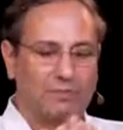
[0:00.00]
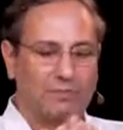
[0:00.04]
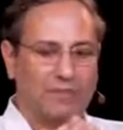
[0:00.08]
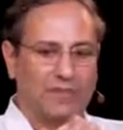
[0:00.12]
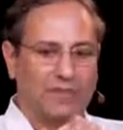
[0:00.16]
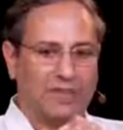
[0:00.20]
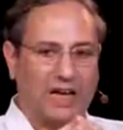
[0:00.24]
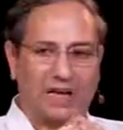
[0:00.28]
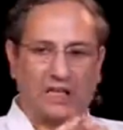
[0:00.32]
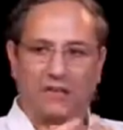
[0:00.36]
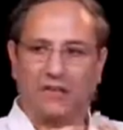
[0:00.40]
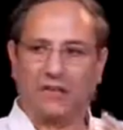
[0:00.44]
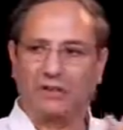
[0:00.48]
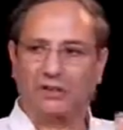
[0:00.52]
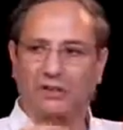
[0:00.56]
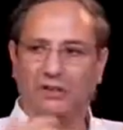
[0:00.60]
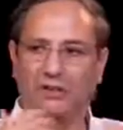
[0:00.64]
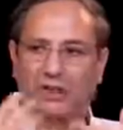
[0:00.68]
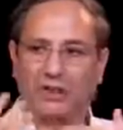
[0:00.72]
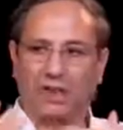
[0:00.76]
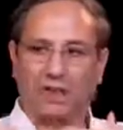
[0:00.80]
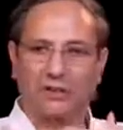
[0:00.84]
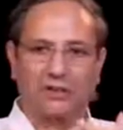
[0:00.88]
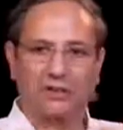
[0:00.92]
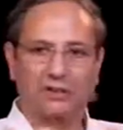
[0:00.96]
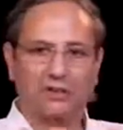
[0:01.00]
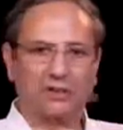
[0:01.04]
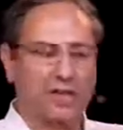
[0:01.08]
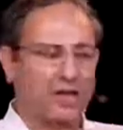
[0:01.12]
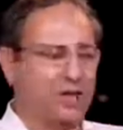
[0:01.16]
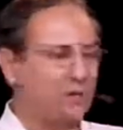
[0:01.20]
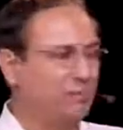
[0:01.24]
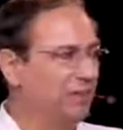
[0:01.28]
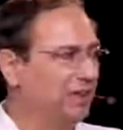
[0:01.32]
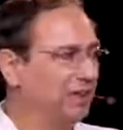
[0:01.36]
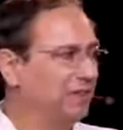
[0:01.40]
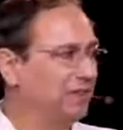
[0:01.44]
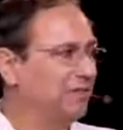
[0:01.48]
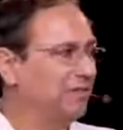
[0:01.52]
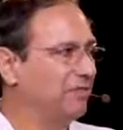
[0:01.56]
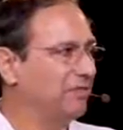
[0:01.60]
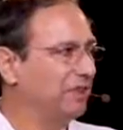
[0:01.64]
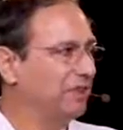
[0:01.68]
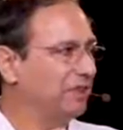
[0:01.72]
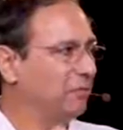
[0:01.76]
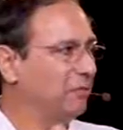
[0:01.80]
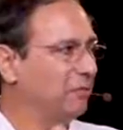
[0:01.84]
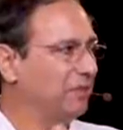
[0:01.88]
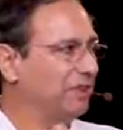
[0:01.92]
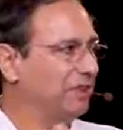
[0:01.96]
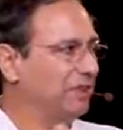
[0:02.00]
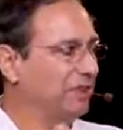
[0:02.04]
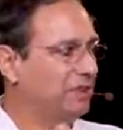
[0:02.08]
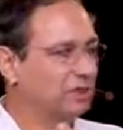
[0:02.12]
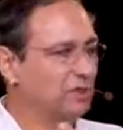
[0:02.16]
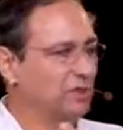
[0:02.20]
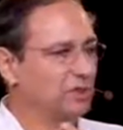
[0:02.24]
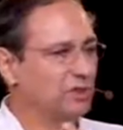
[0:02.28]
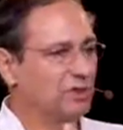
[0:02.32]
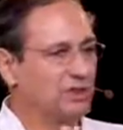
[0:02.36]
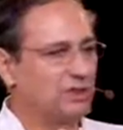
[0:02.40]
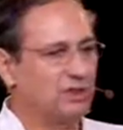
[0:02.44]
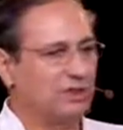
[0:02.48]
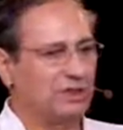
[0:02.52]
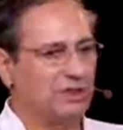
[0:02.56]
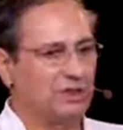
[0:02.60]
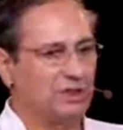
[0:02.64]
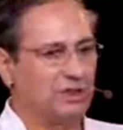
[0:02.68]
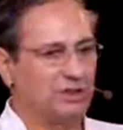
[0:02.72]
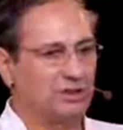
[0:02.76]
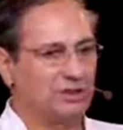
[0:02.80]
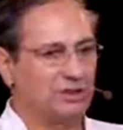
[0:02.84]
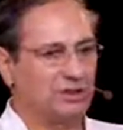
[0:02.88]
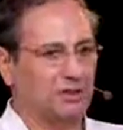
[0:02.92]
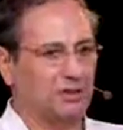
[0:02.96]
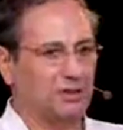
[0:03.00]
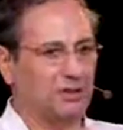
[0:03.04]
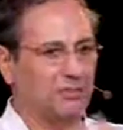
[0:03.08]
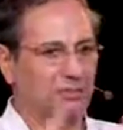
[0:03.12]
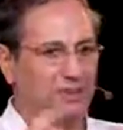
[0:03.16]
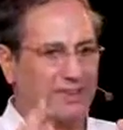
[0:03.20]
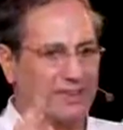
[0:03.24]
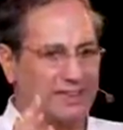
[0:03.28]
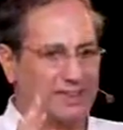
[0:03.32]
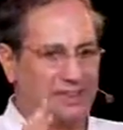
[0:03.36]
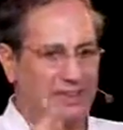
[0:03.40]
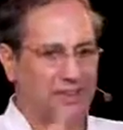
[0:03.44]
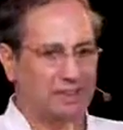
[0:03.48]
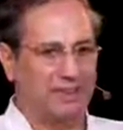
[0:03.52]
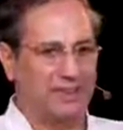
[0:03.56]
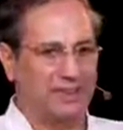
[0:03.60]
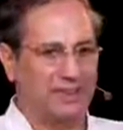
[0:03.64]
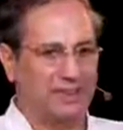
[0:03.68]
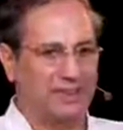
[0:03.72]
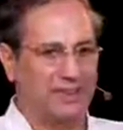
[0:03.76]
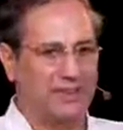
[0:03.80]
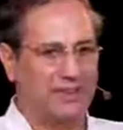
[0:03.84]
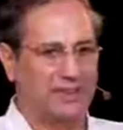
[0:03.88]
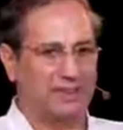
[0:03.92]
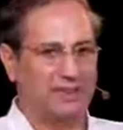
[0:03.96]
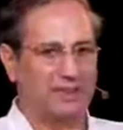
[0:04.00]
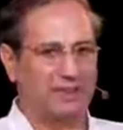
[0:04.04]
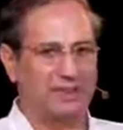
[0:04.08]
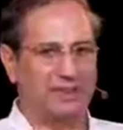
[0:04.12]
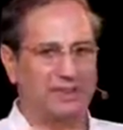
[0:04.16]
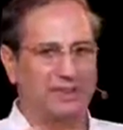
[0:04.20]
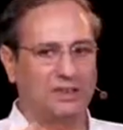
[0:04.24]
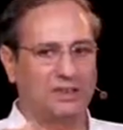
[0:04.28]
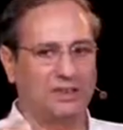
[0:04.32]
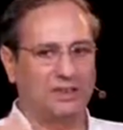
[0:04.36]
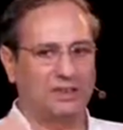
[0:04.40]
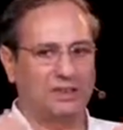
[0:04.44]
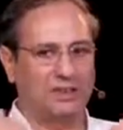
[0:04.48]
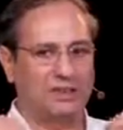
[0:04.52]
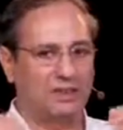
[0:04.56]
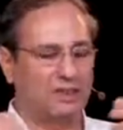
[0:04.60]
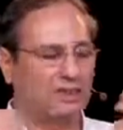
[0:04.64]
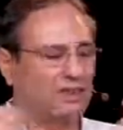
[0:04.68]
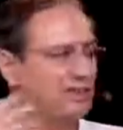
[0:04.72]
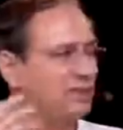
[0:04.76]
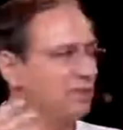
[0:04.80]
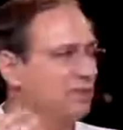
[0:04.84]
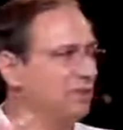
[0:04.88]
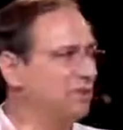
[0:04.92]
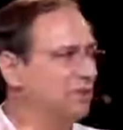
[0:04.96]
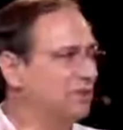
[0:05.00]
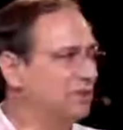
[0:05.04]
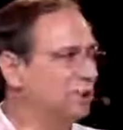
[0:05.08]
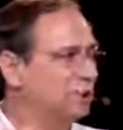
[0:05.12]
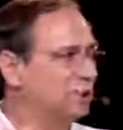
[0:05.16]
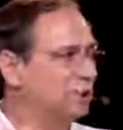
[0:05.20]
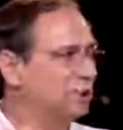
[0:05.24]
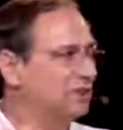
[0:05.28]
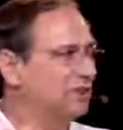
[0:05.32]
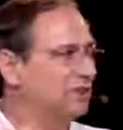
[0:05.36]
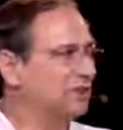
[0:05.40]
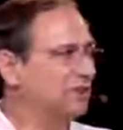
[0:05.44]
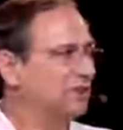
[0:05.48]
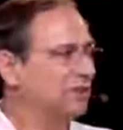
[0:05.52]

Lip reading: unlike the others, I believe that we need to see the flexibility and the ease of use,